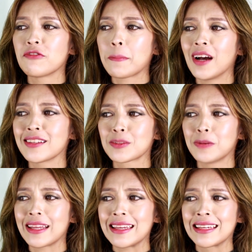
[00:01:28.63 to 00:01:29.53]
if I'm kind of
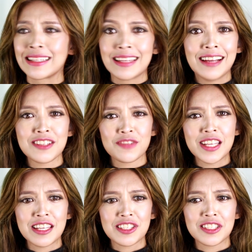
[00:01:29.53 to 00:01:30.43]
sweaty, I just
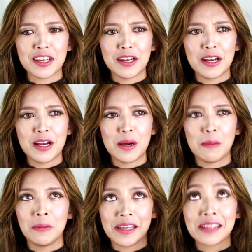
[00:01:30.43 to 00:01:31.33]
finished
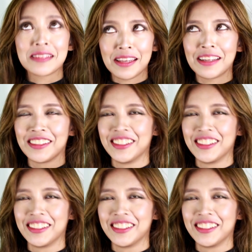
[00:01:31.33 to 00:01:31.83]
um, dancing